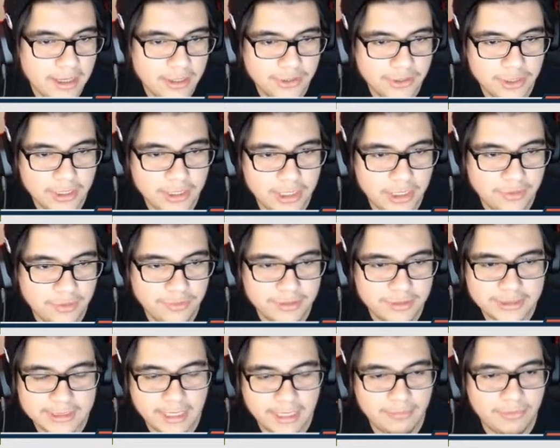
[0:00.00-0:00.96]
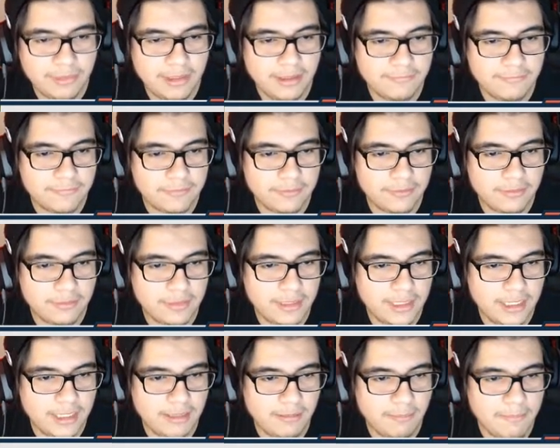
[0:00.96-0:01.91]
You're going to do the same thing for
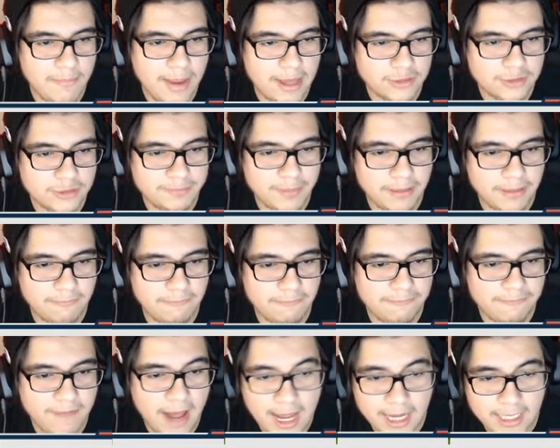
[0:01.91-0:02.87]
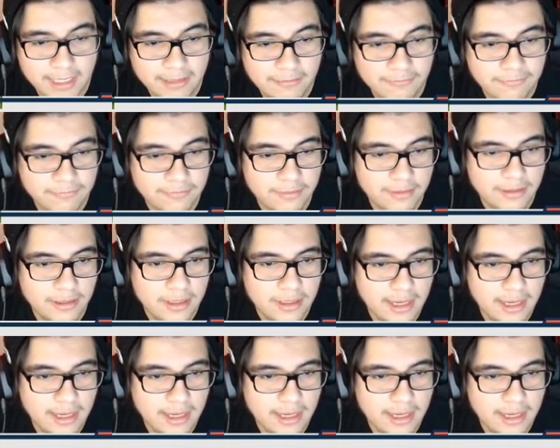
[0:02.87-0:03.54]
the mouse button 5.